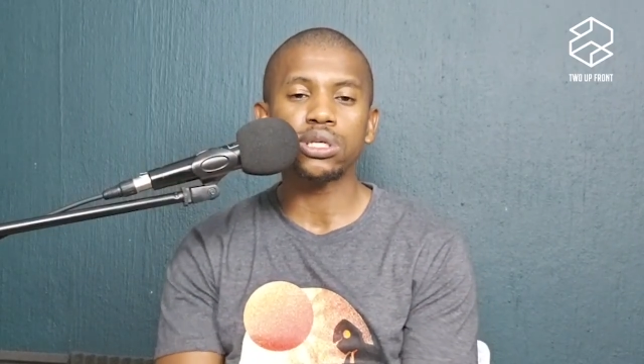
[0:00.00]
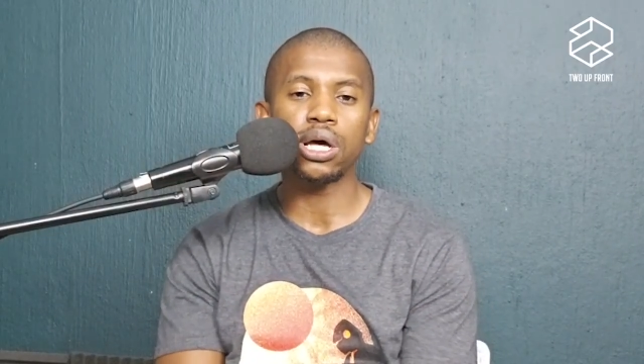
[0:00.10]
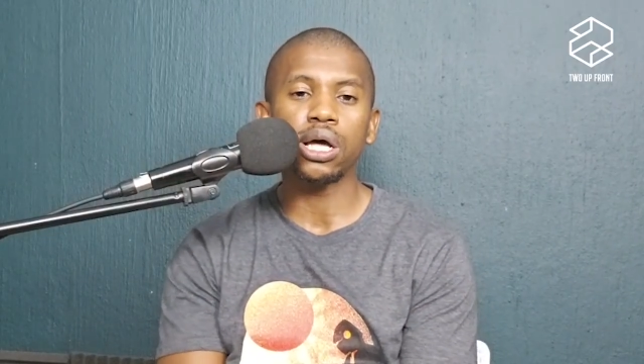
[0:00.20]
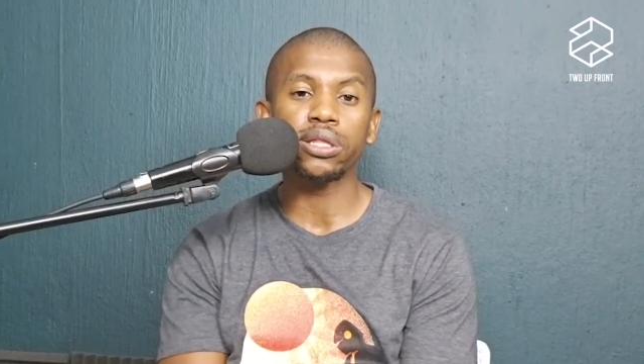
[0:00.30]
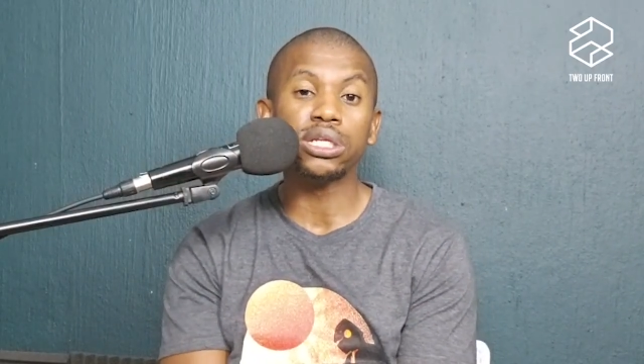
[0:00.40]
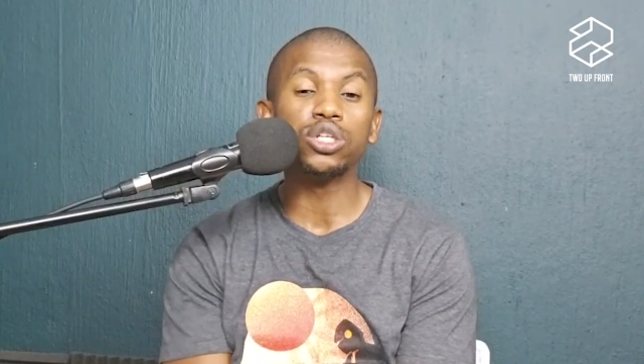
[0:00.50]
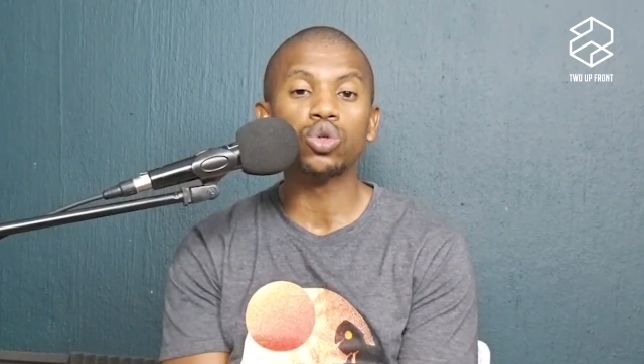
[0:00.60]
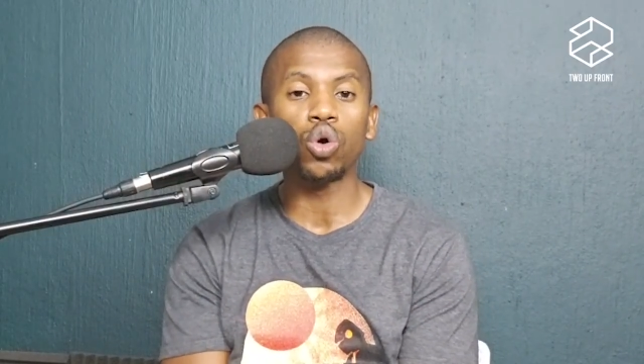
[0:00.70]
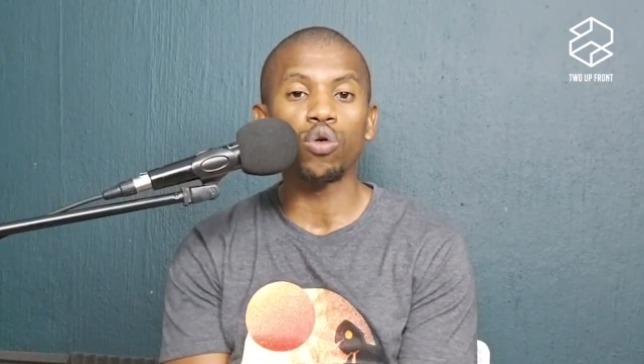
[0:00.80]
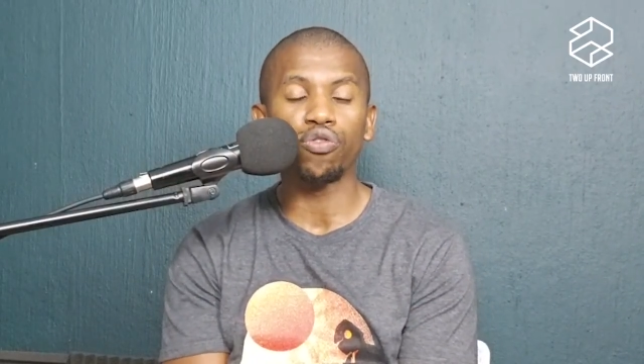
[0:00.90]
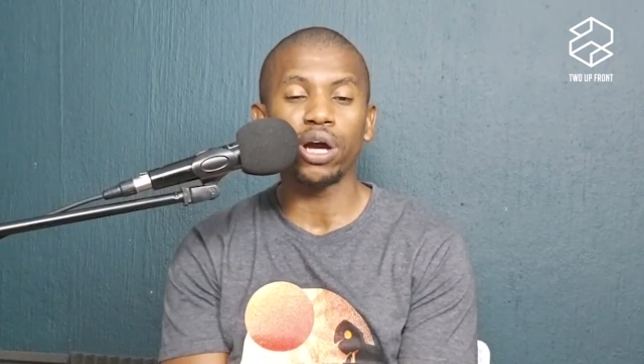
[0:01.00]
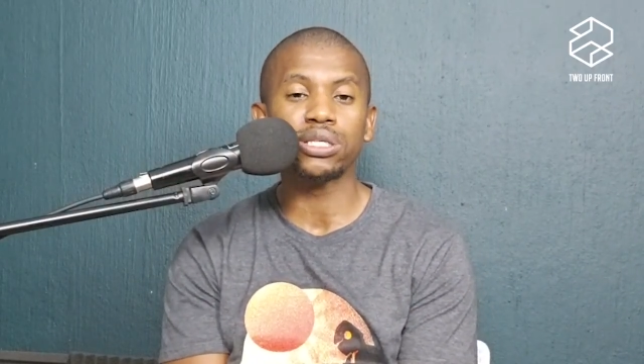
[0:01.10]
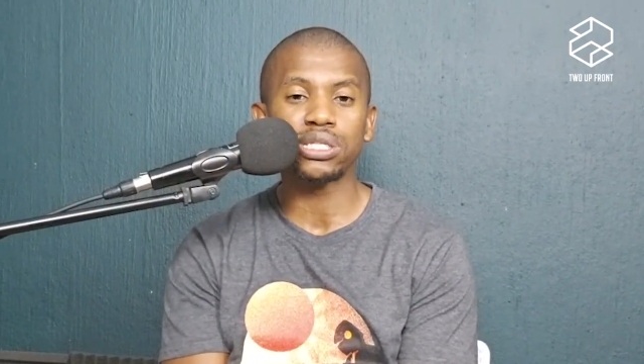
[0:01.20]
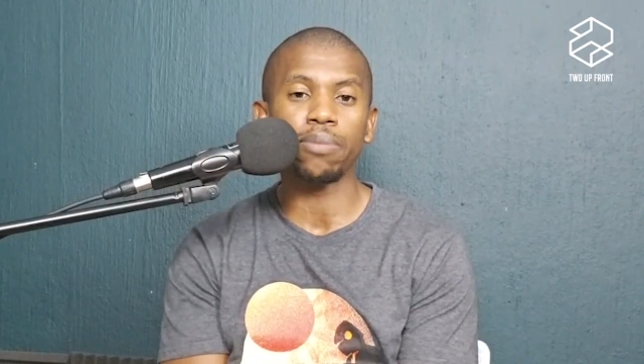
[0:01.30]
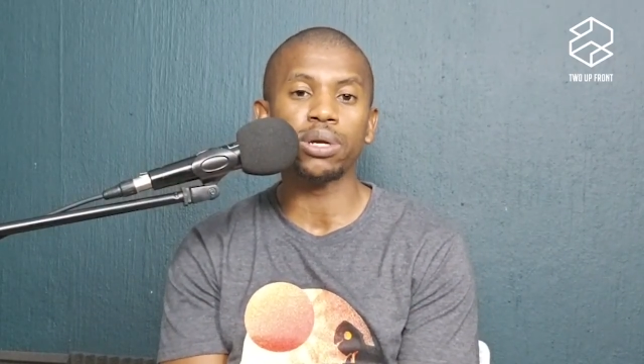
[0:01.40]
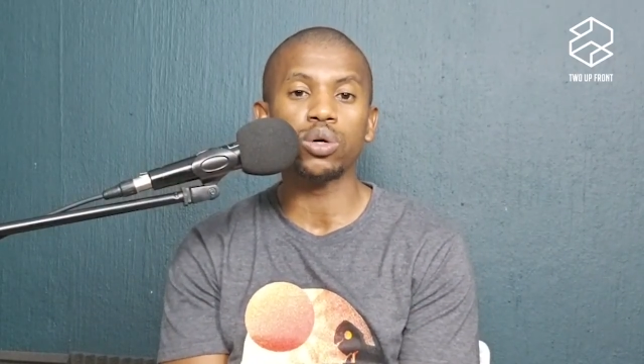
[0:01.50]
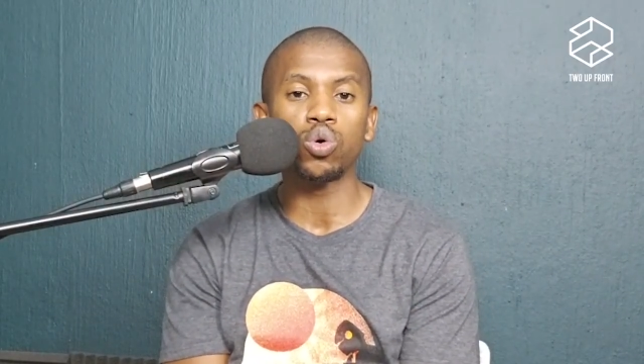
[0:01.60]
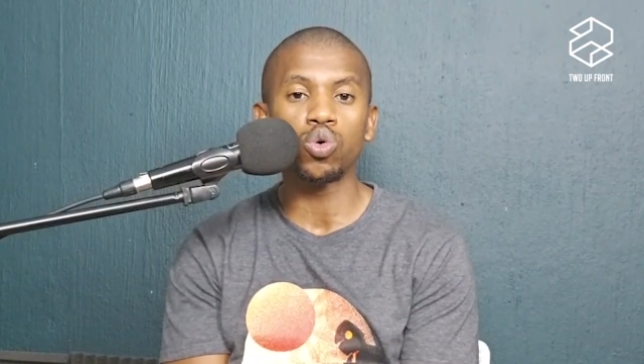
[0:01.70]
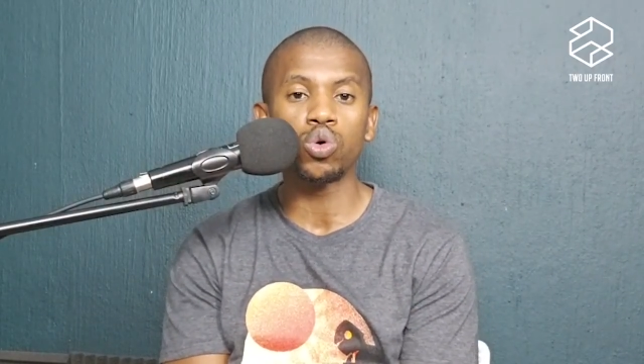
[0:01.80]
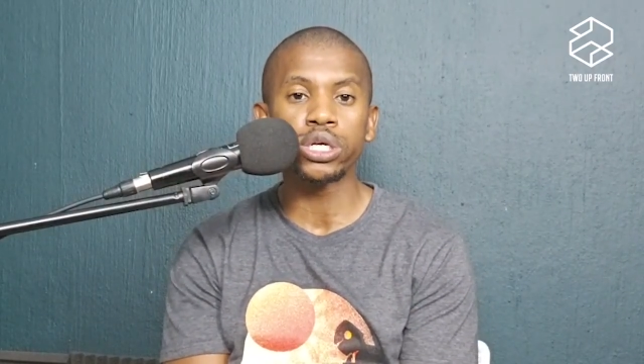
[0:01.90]
They need to go find somebody
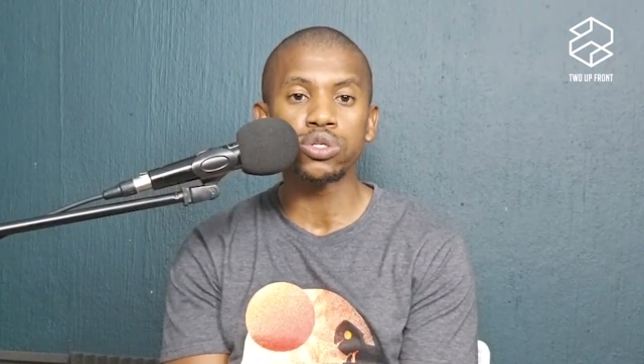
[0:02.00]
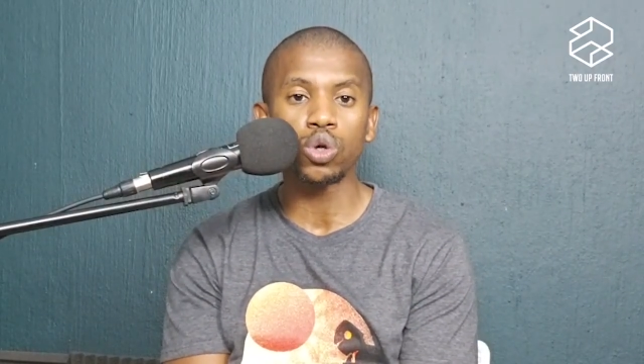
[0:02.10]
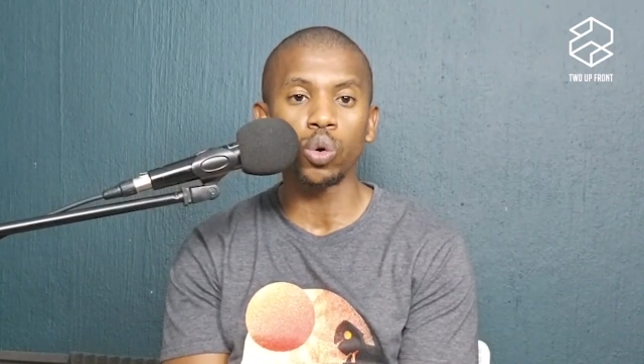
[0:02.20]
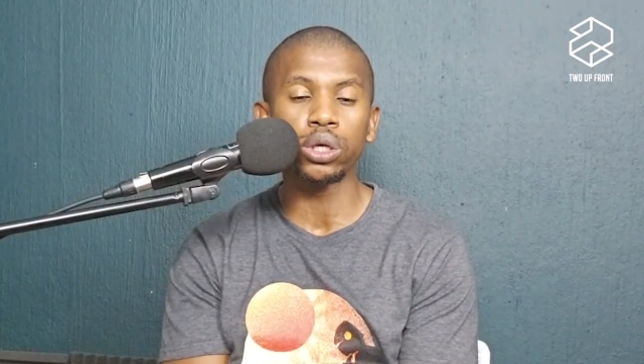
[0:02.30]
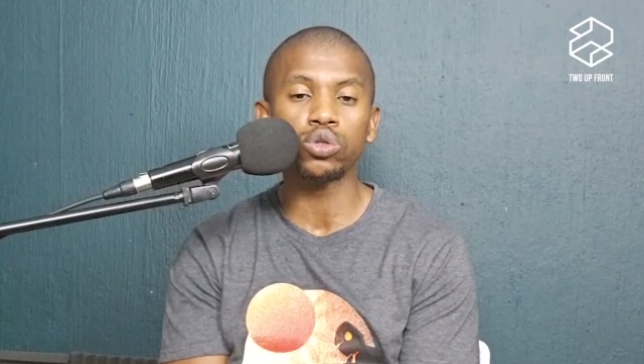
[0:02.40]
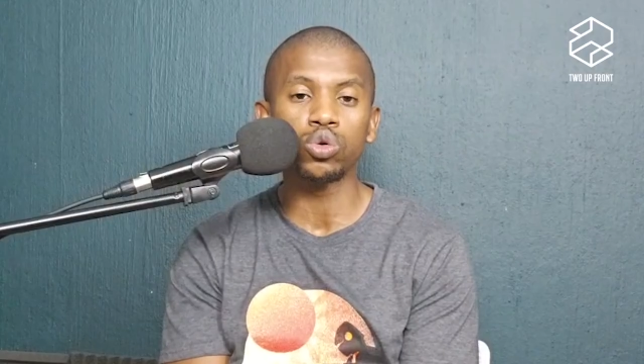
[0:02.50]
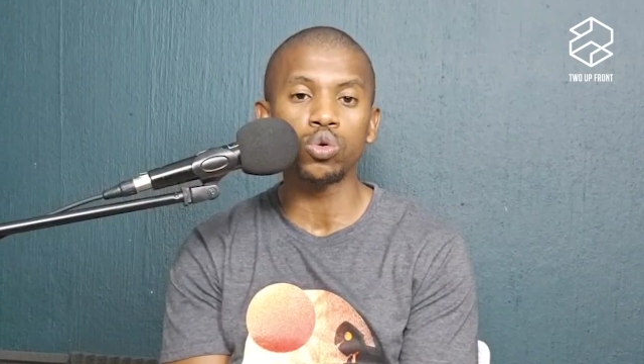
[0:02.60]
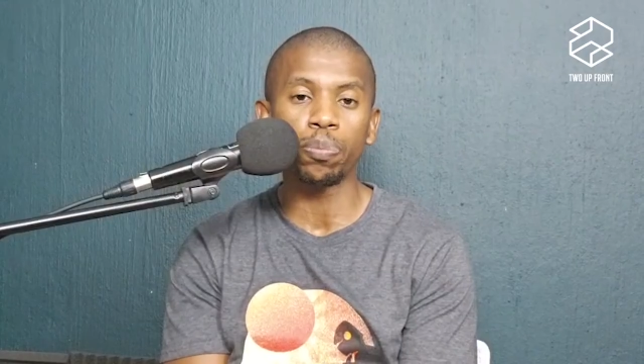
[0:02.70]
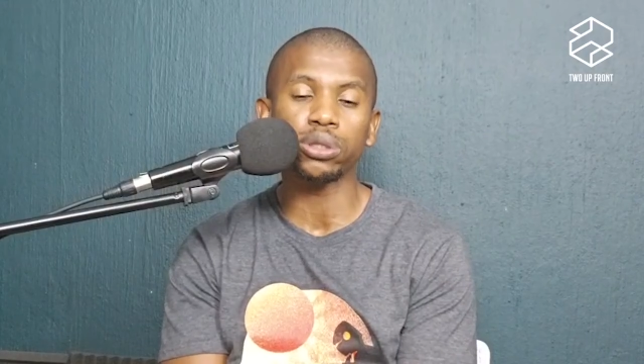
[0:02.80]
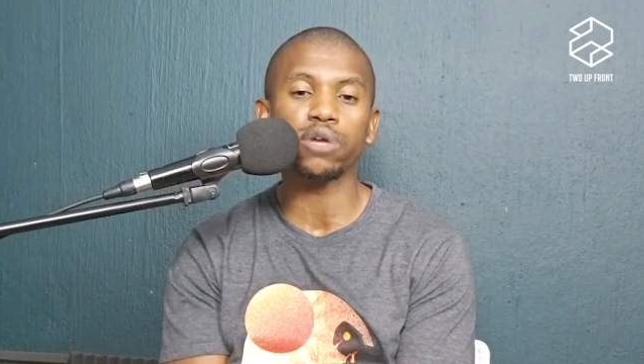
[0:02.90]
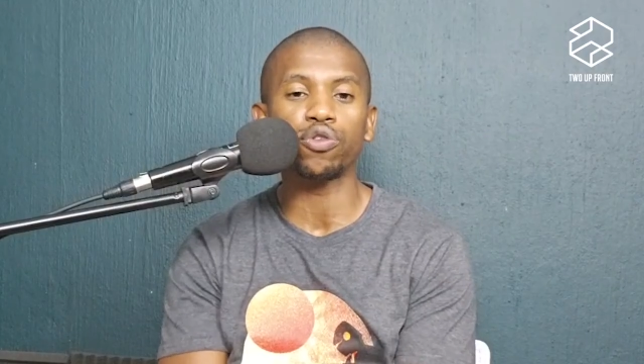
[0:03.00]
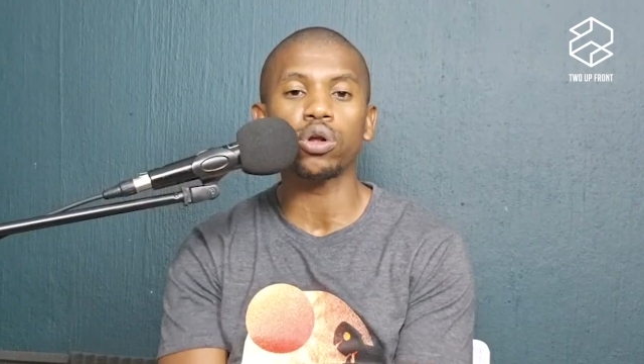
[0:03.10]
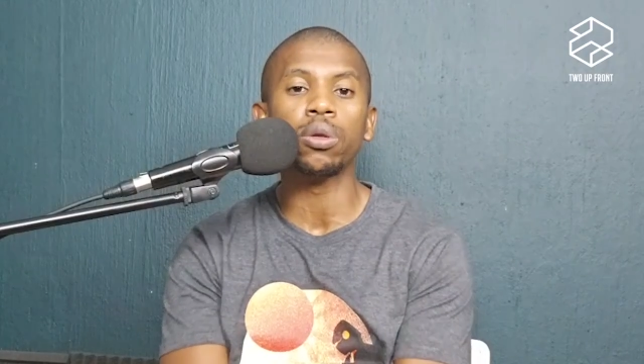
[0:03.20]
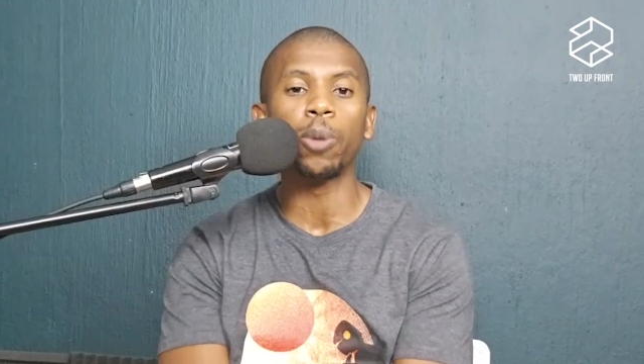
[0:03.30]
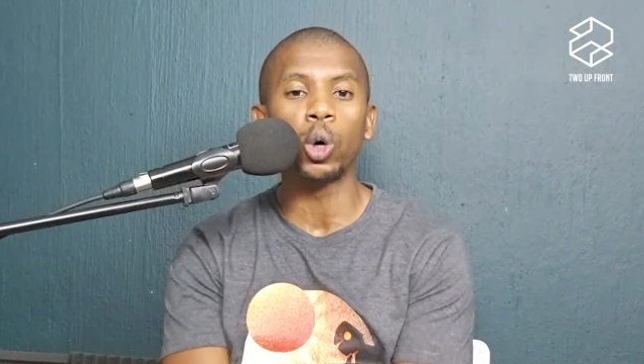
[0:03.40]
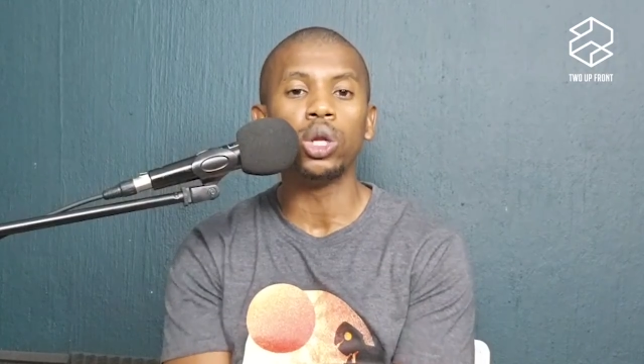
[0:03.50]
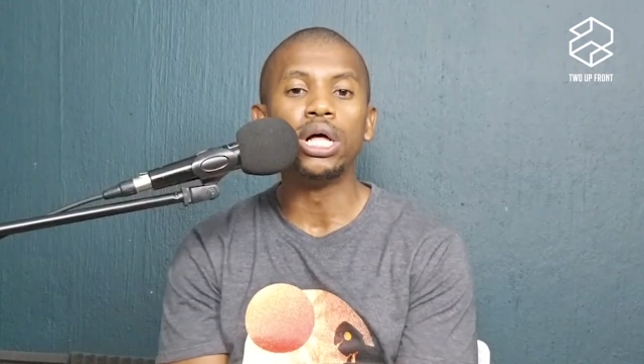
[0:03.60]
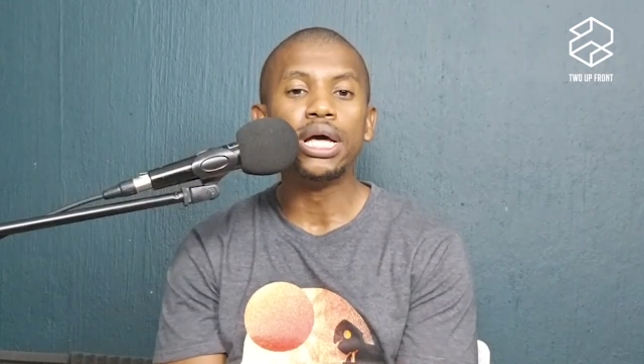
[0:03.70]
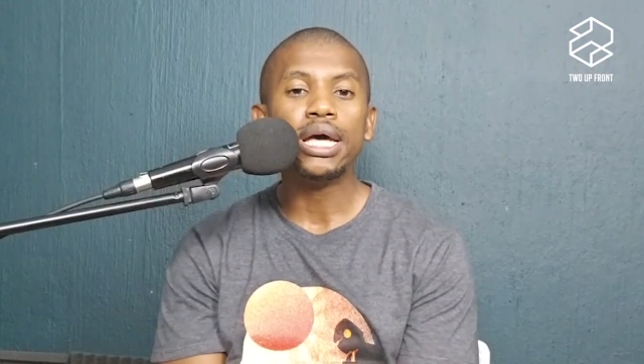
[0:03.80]
who is going to put their foot on the ball